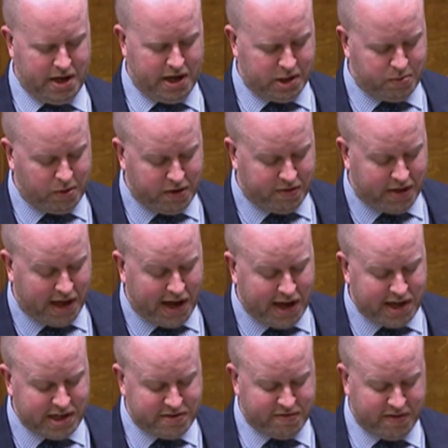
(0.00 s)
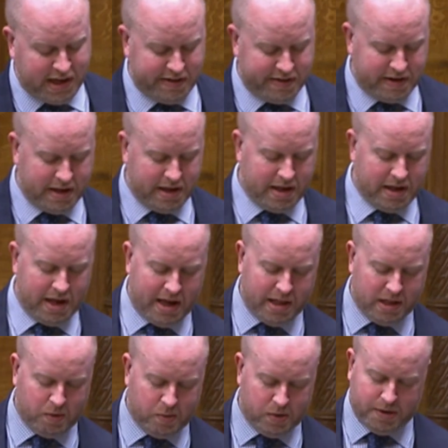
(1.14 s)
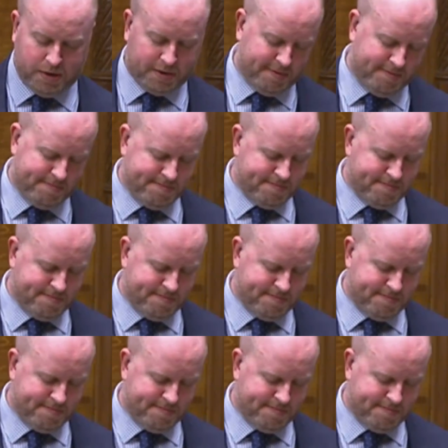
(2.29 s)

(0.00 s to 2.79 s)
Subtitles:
and is one of the highest fees in the world.